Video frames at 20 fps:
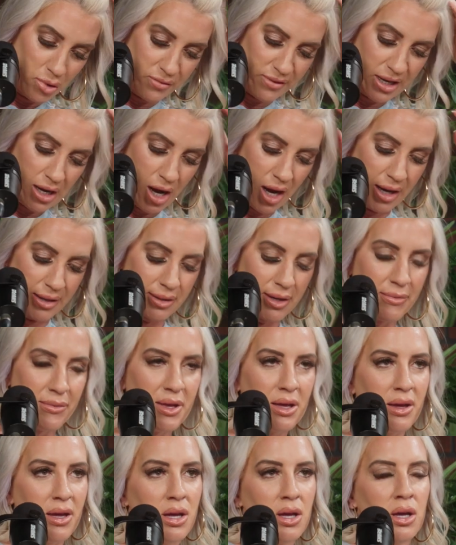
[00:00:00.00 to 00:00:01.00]
Moving on.
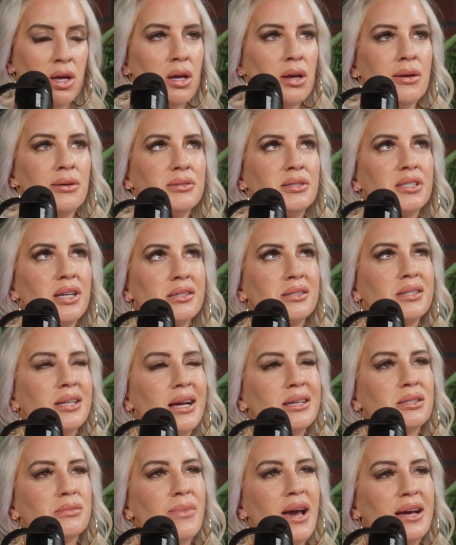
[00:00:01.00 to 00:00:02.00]
Does
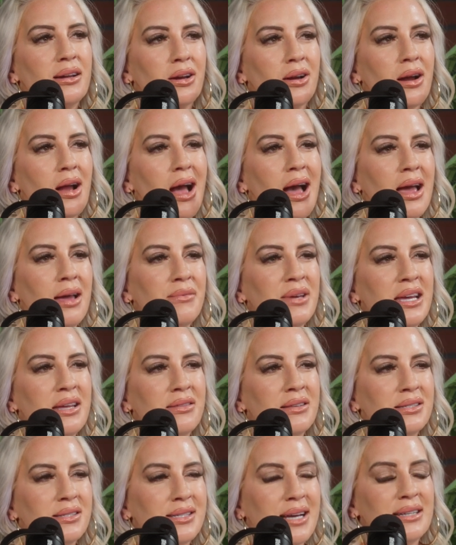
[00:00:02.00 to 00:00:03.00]
size matter?
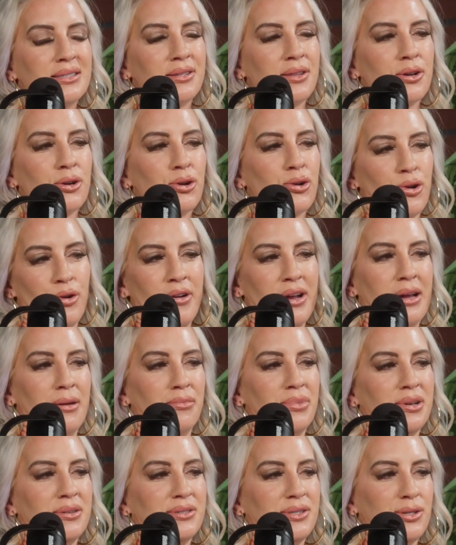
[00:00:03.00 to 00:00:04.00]
The size of their
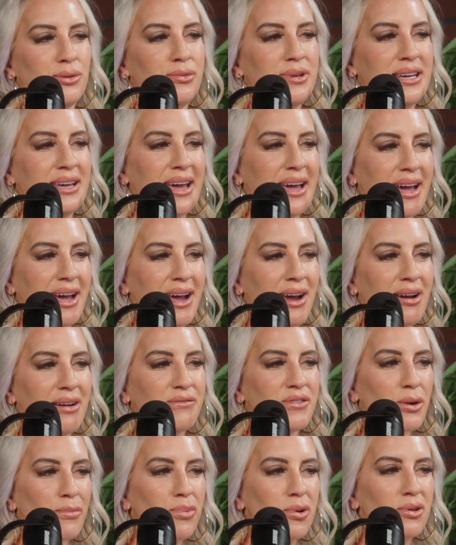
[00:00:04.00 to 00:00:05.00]
crib. Do we care
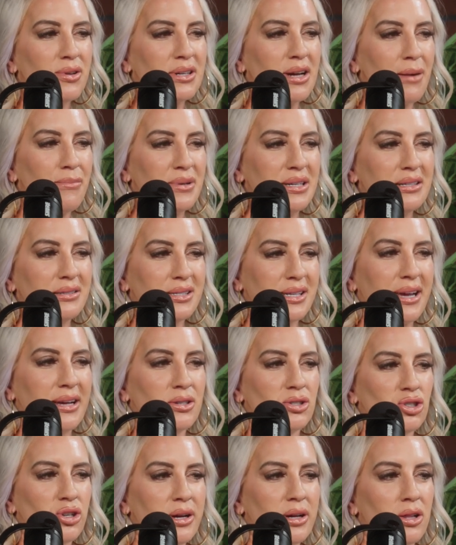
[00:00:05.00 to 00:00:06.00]
if you're pulling up and it's
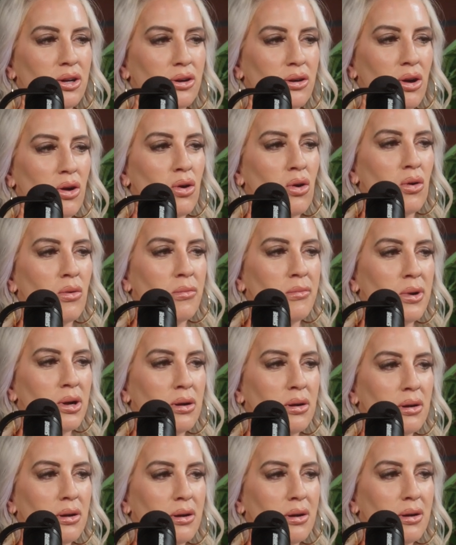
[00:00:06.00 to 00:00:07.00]
trailer home,
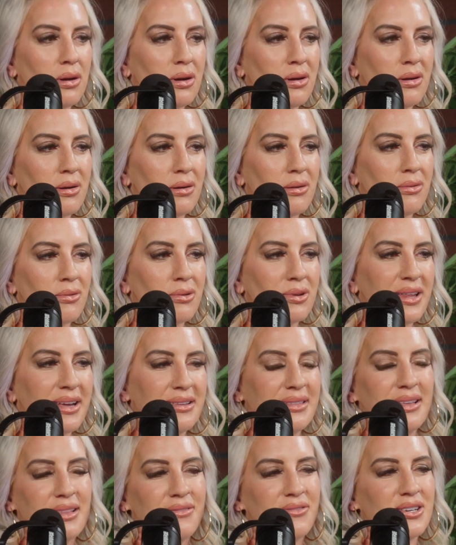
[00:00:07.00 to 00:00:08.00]
or
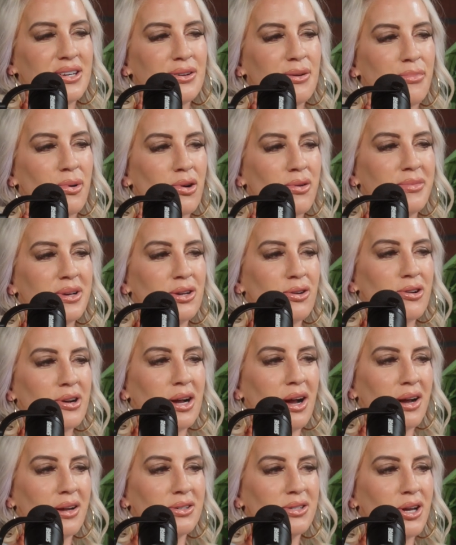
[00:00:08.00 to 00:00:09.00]
they live in an apartment or a
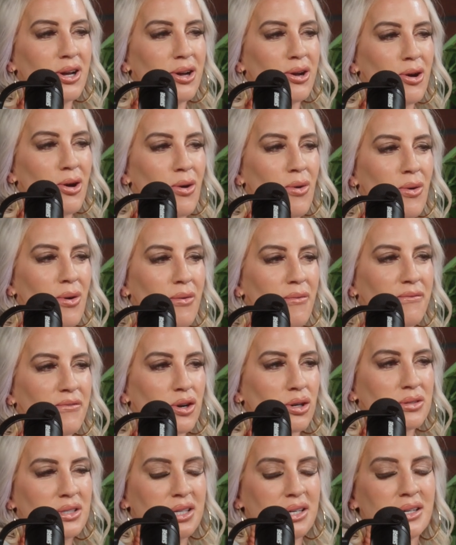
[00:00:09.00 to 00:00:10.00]
condo
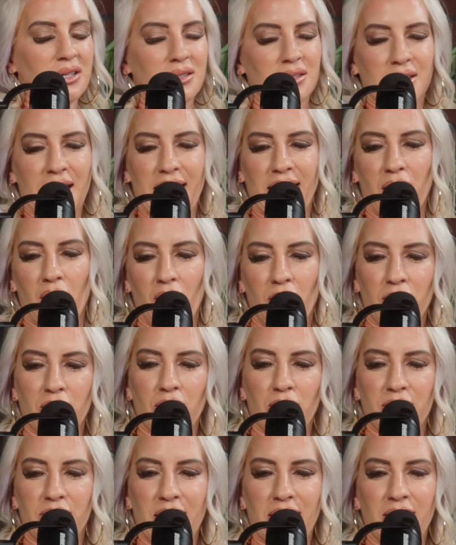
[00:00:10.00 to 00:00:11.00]
versus
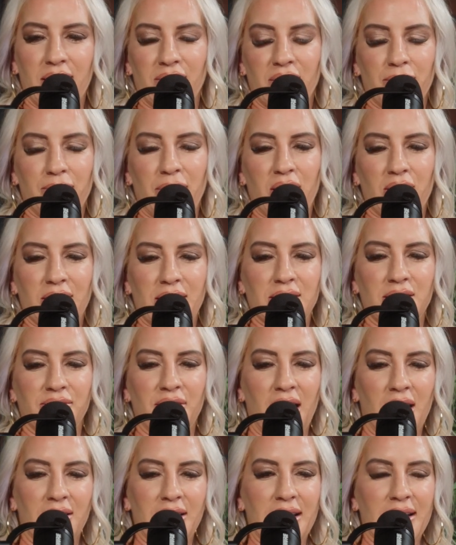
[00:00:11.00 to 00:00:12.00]
they live in Paradise
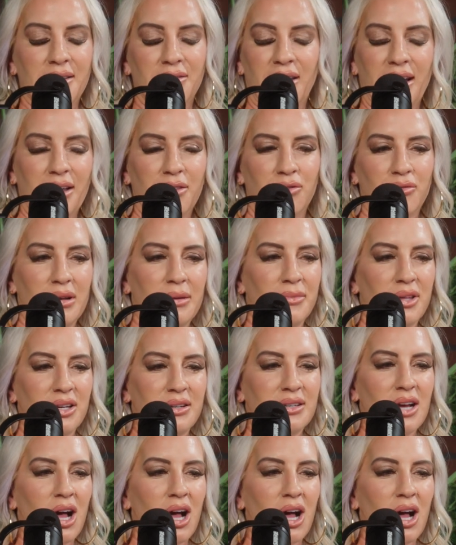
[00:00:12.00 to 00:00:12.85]
Valley in a $3 million.